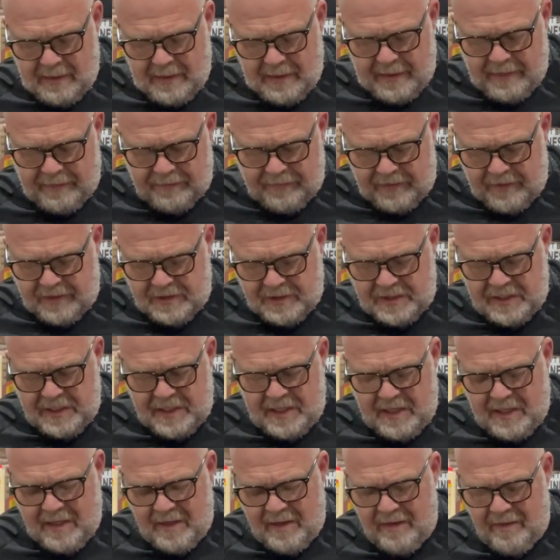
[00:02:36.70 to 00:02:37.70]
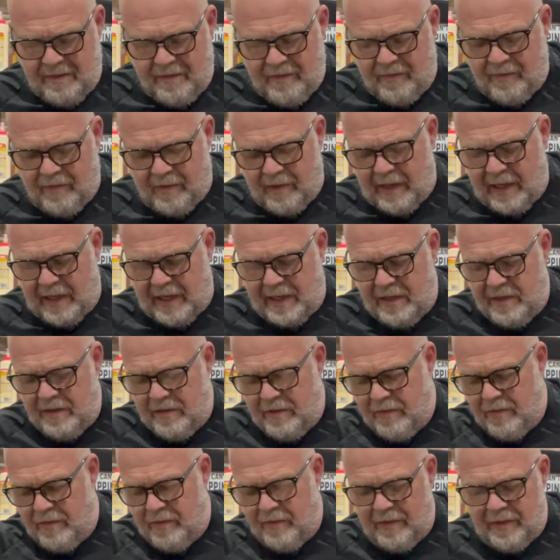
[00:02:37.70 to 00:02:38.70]
have to see what I can
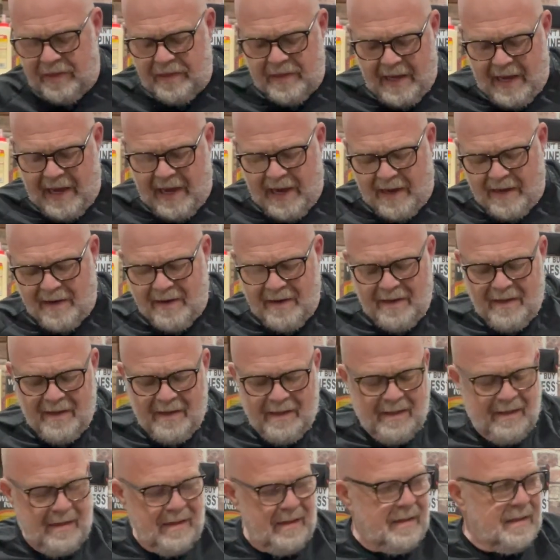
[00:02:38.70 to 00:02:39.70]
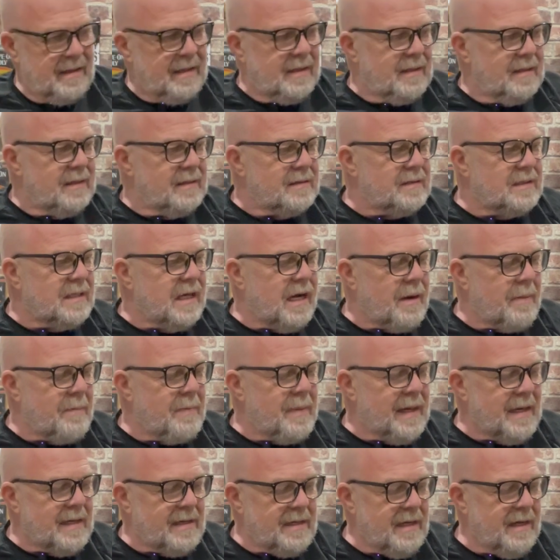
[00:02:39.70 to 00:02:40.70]
do with that. It's not a
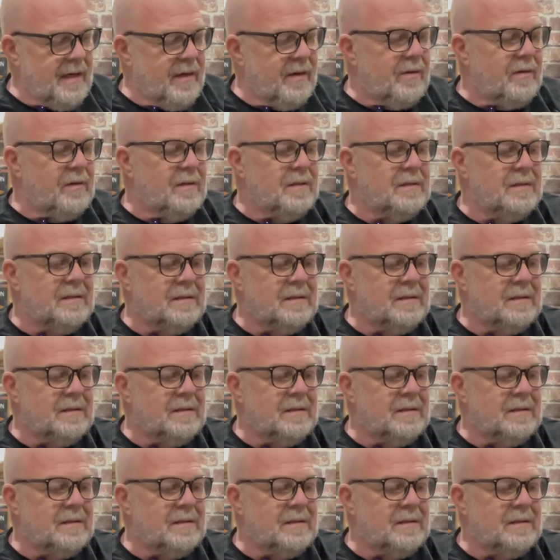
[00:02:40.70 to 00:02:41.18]
big deal.